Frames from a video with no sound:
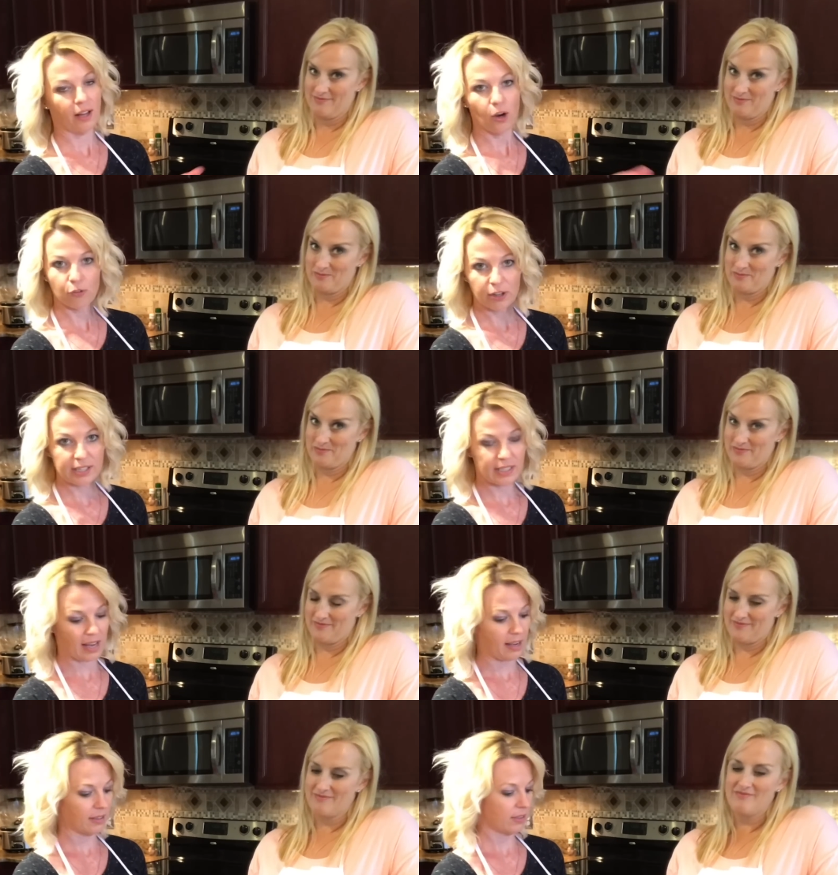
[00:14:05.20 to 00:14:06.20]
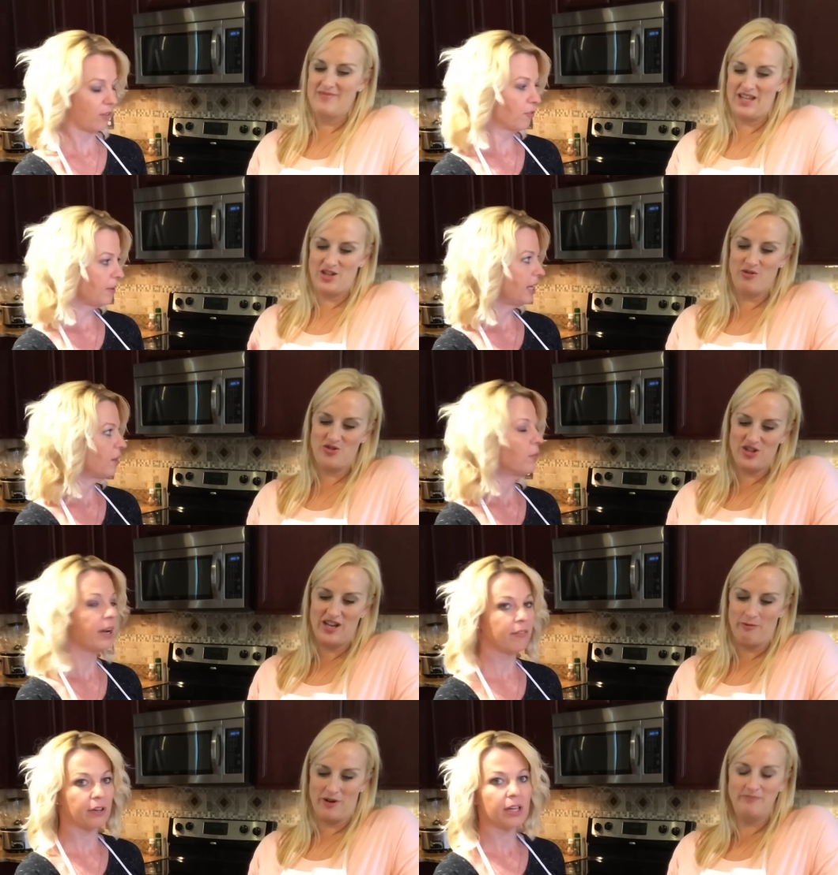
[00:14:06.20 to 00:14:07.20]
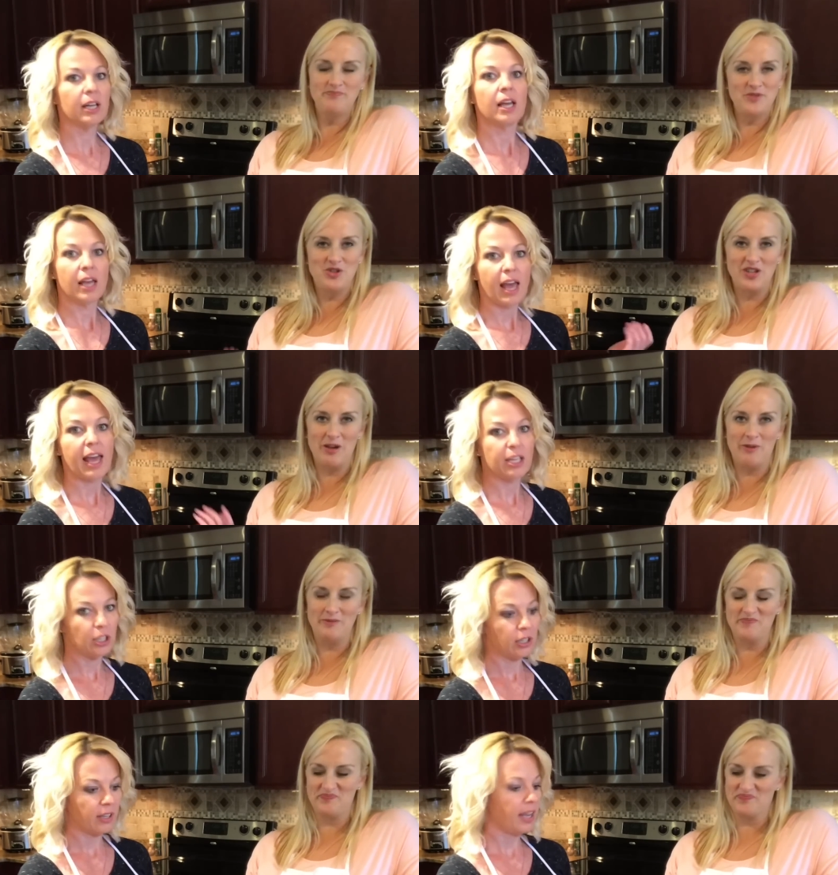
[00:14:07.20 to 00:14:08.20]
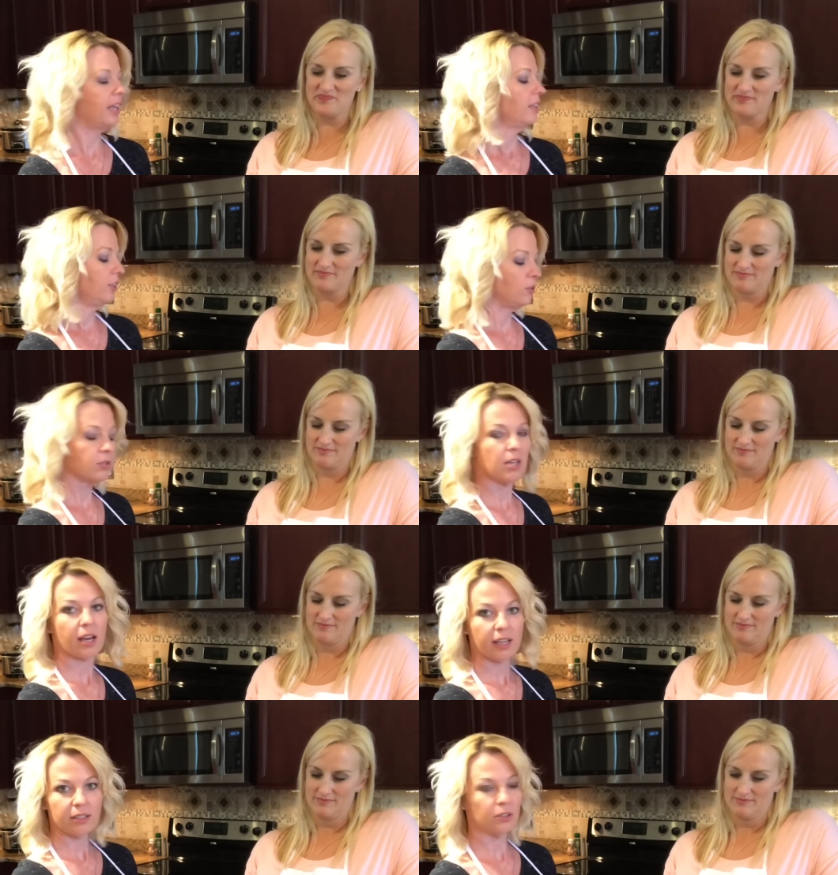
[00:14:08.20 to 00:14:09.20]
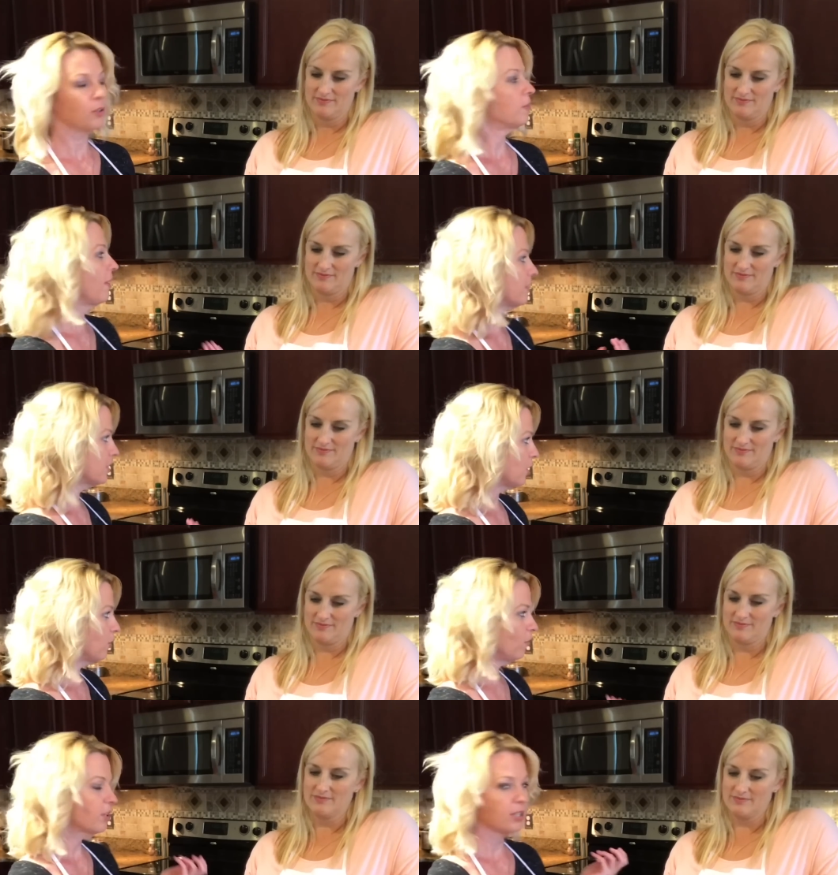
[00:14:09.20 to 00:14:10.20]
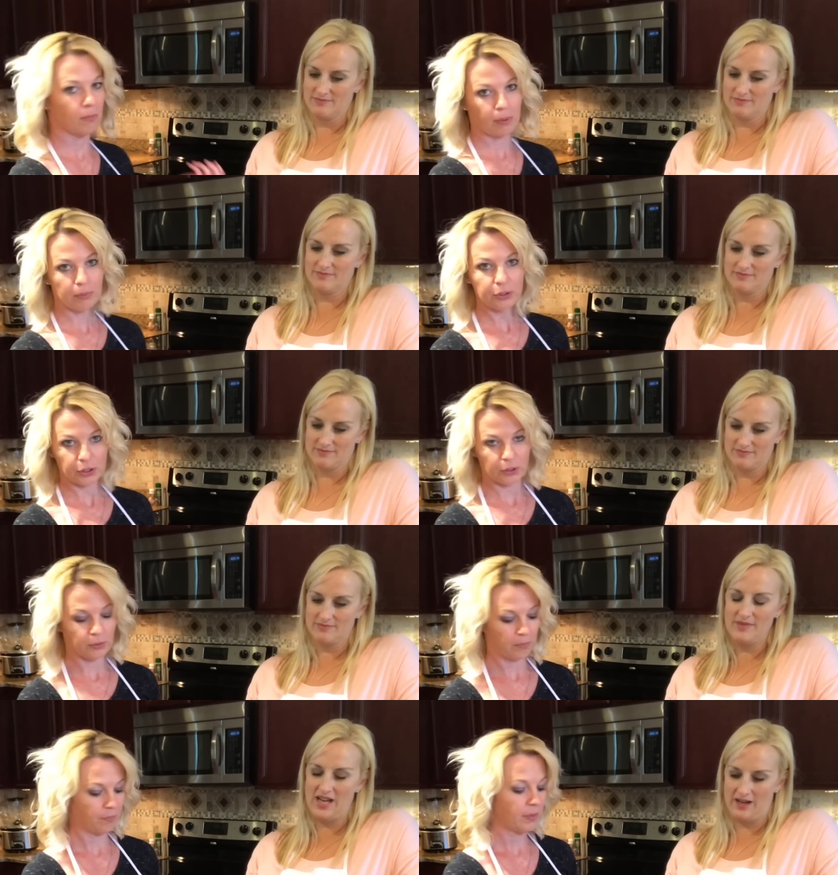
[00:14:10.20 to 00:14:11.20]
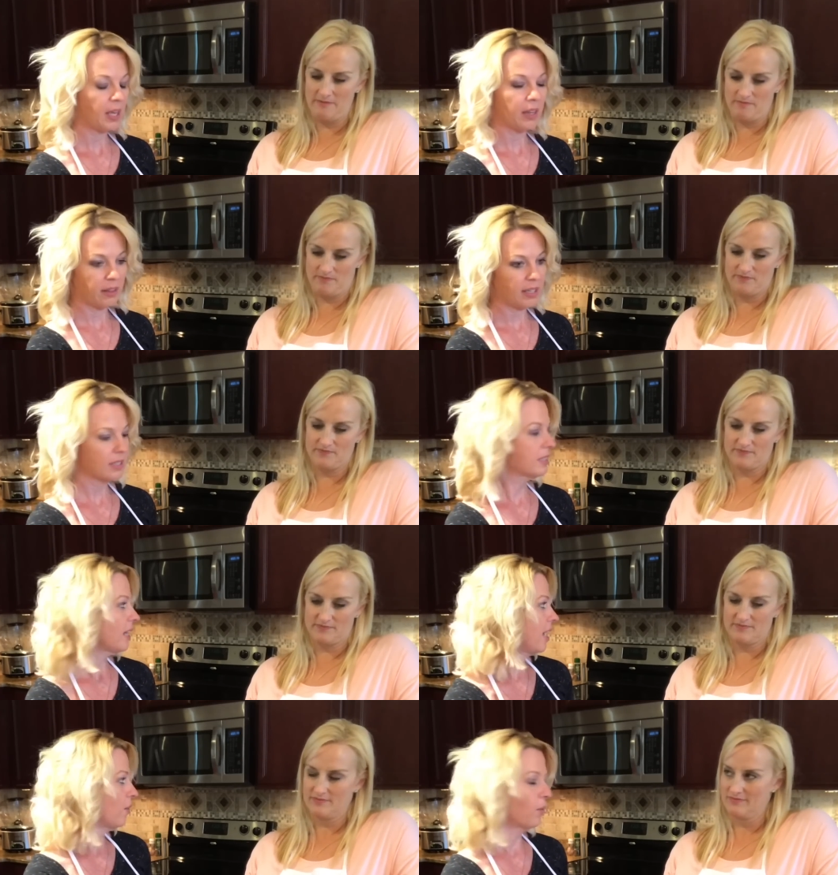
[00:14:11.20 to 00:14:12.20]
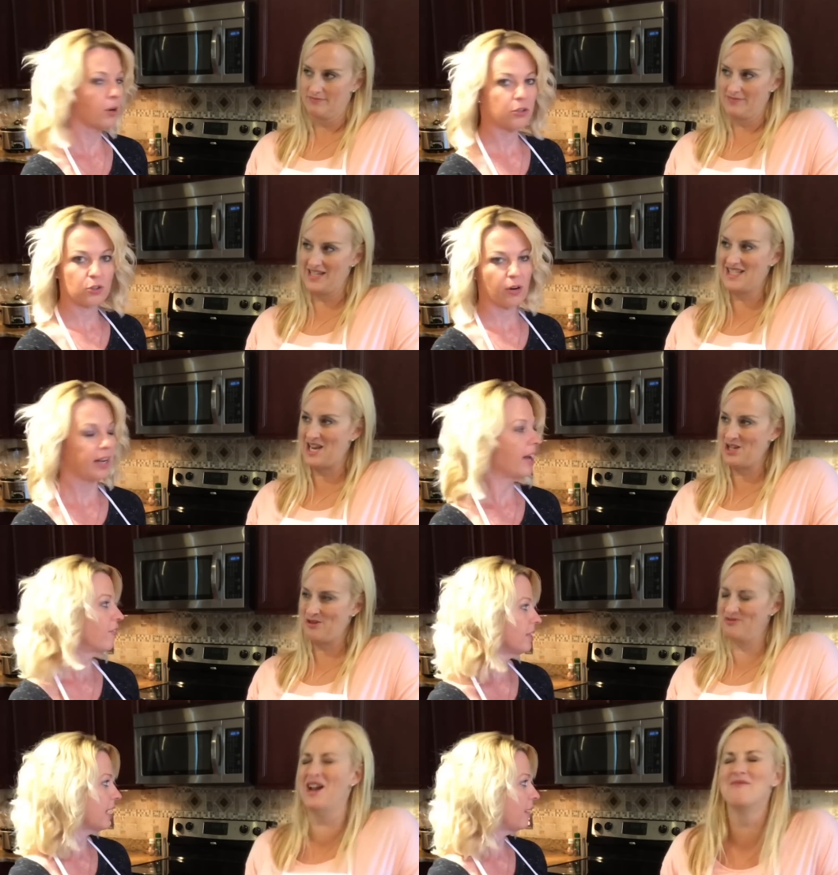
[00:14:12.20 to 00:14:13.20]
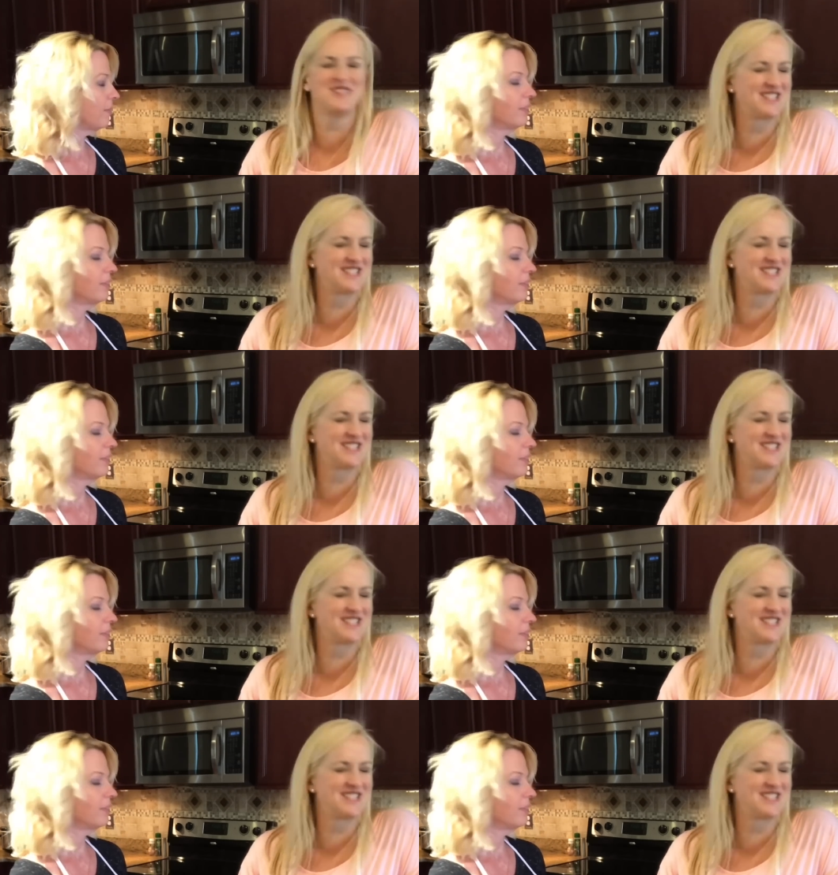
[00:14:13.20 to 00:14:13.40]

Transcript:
Speaker 1: uh, over easy eggs, over medium, whatever,
Speaker 2: you should get and, one.
Speaker 1: And you suck at doing them on the stove, which some people do. Yeah. This works great every time.